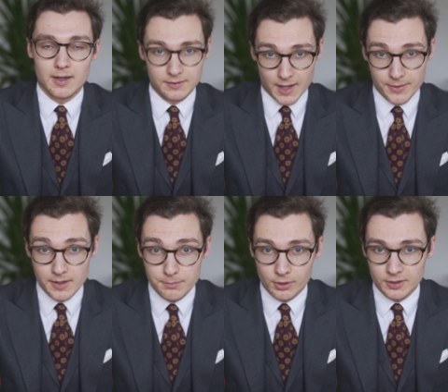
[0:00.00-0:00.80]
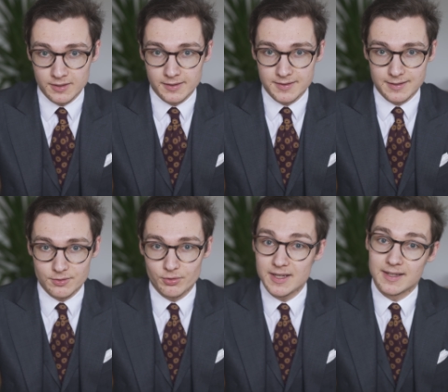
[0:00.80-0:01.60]
Another important
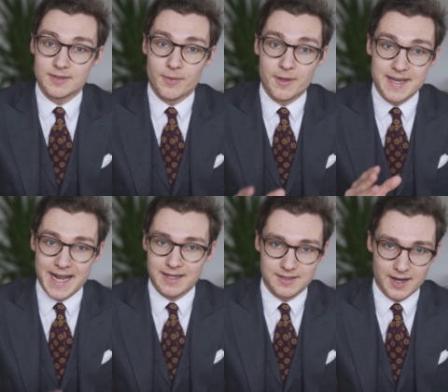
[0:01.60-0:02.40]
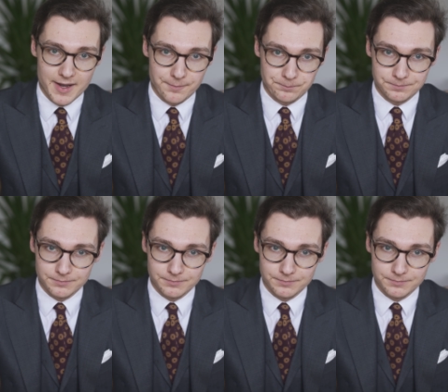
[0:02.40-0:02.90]
accessory is the necktie.